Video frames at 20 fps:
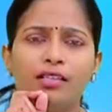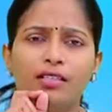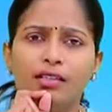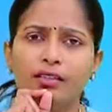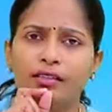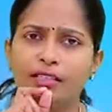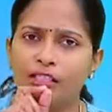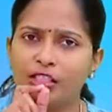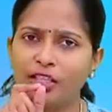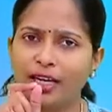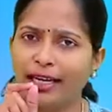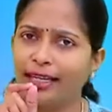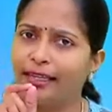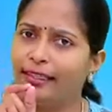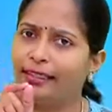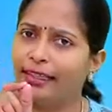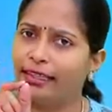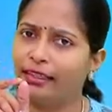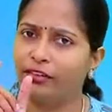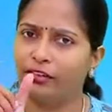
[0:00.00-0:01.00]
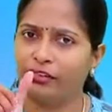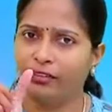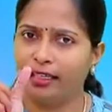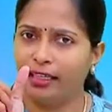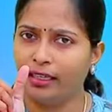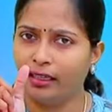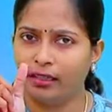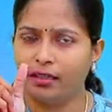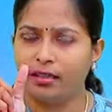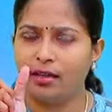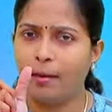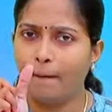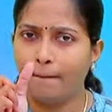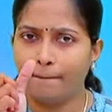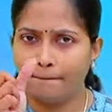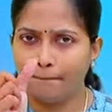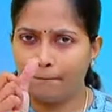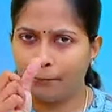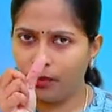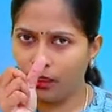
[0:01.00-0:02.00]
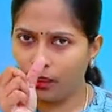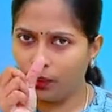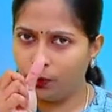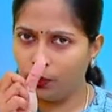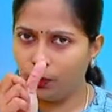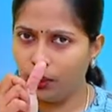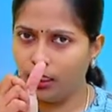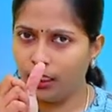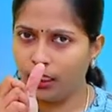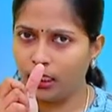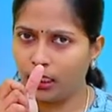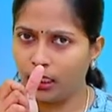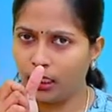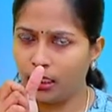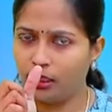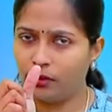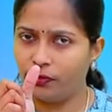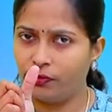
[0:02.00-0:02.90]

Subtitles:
So the child can read the word